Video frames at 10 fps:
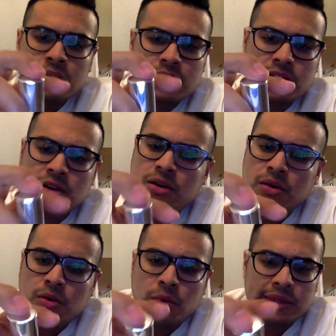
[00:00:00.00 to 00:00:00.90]

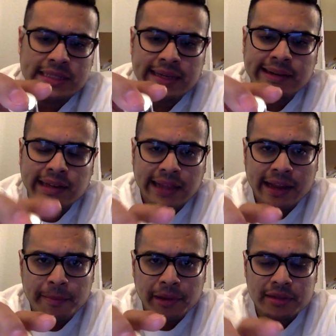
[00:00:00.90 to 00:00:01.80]
So what didn't I
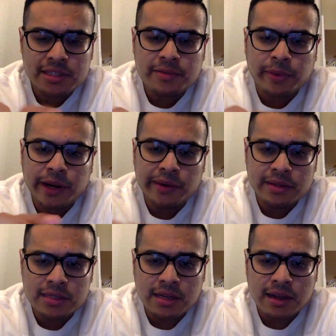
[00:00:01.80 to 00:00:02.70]
like about this
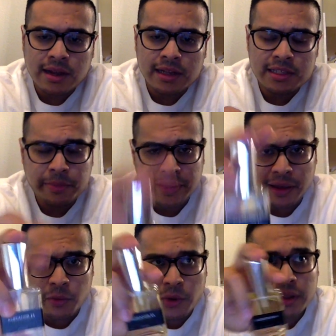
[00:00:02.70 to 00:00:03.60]
fragrance? To
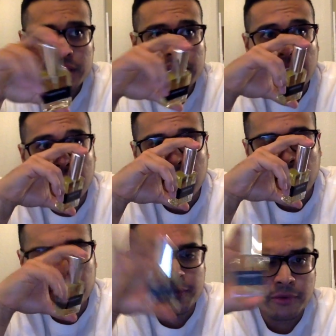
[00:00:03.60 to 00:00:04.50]
begin with,
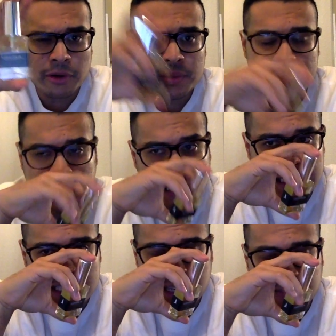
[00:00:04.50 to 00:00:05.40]
performance and
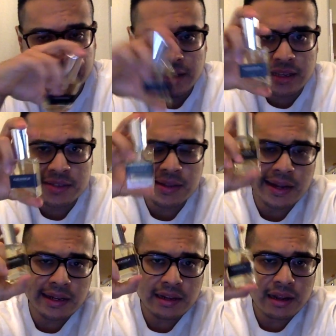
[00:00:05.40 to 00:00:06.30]
longevity is
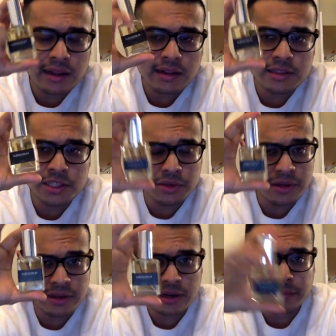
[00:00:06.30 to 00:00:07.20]
not too
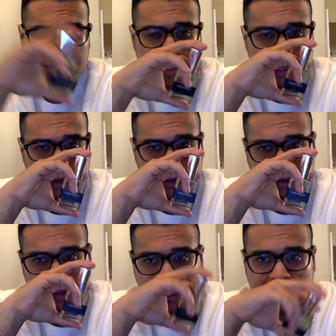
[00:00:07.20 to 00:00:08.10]
good on my skin
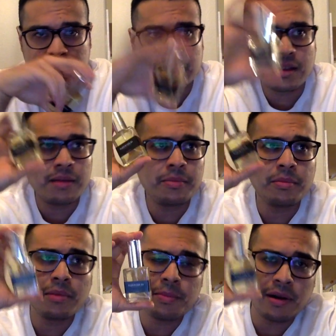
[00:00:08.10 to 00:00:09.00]
with this.
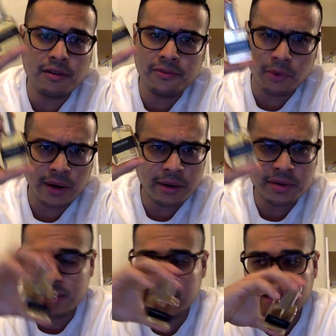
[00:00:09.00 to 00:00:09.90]
About 4
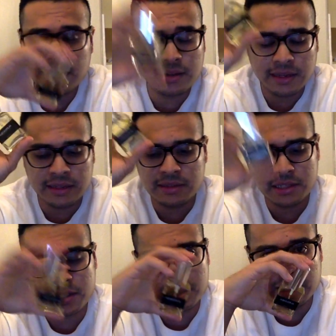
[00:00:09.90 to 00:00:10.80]
hours in, it
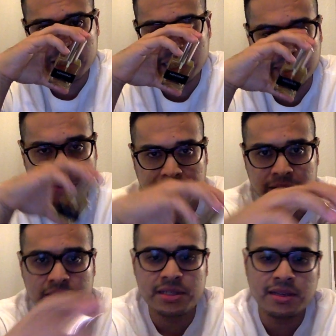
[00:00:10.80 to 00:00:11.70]
just
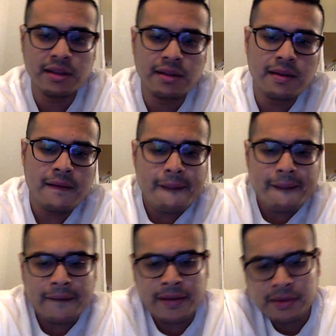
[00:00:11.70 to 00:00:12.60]
disappears.
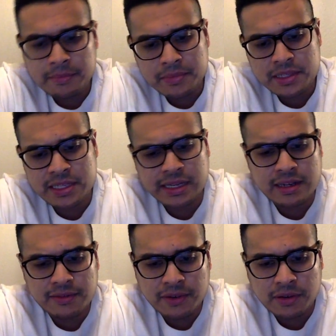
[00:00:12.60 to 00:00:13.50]
Second
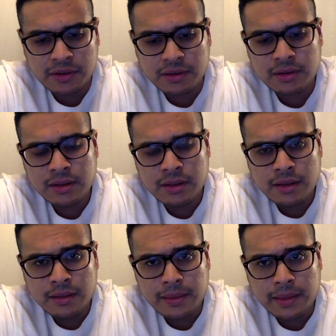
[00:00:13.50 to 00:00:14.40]
of all,
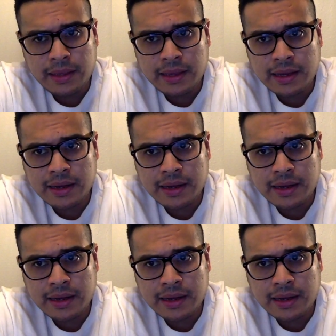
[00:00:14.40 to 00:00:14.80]
the